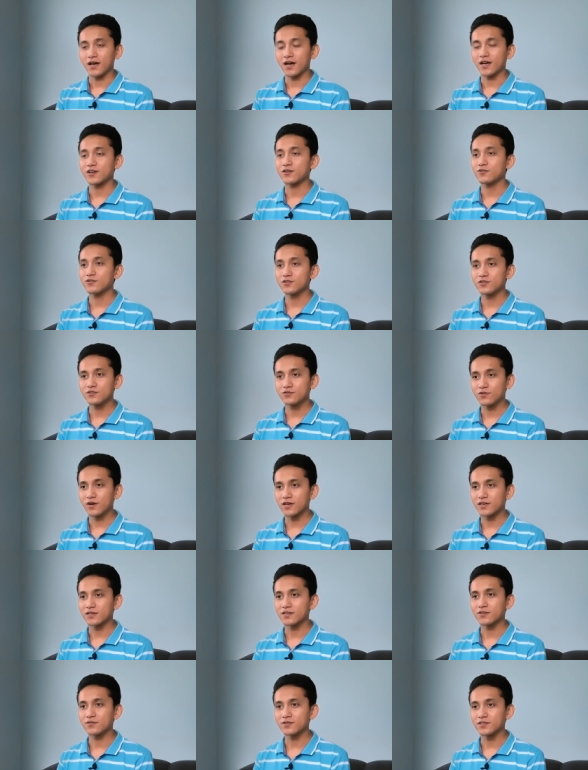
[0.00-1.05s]
I couldn't do
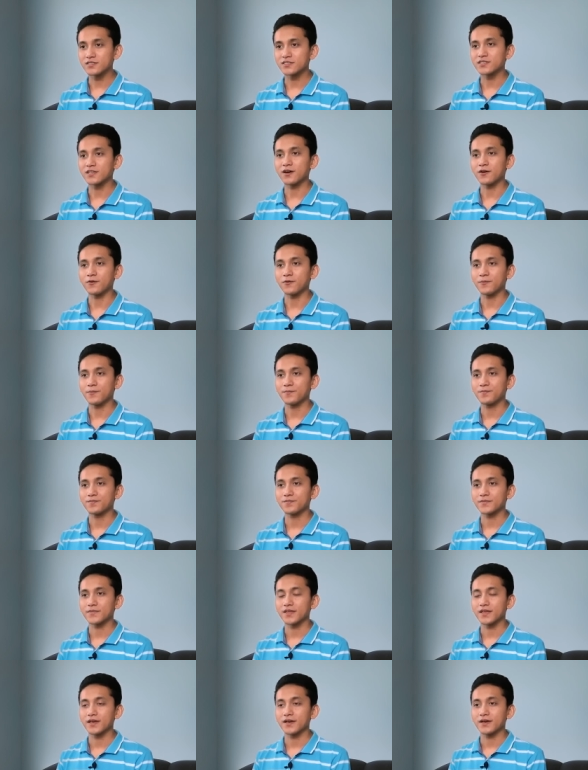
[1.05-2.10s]
other duties now,
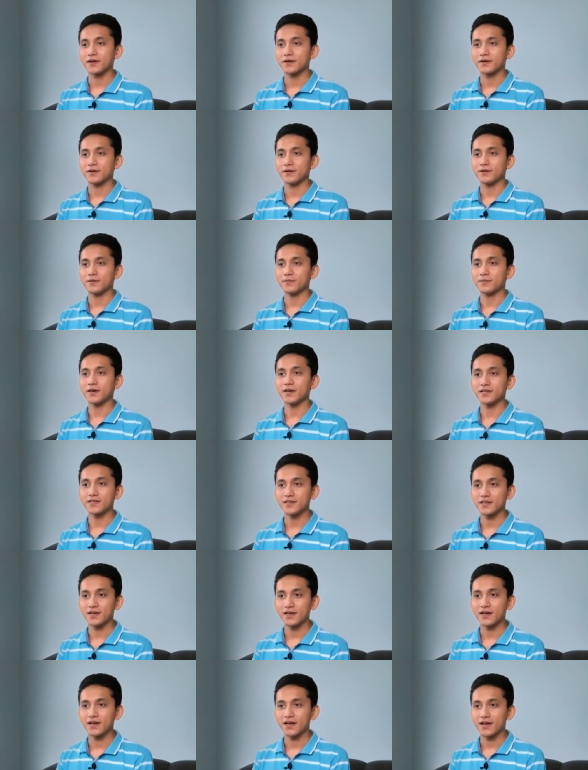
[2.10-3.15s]

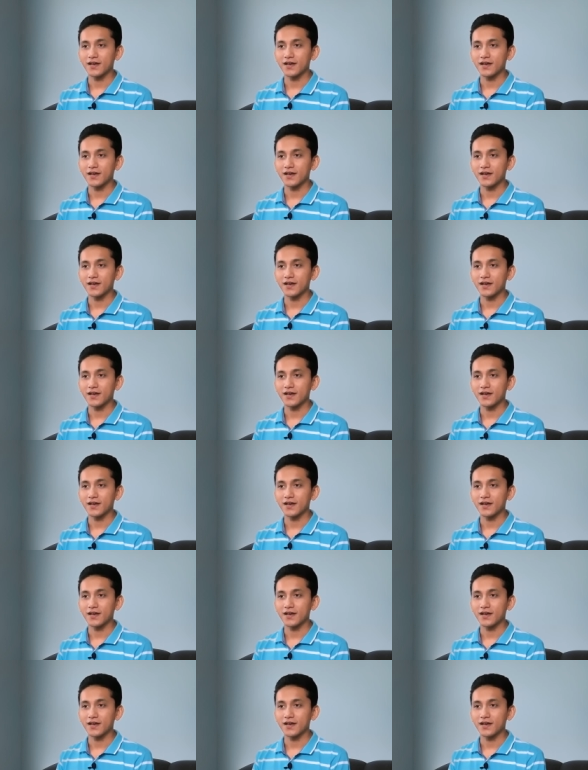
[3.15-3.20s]
but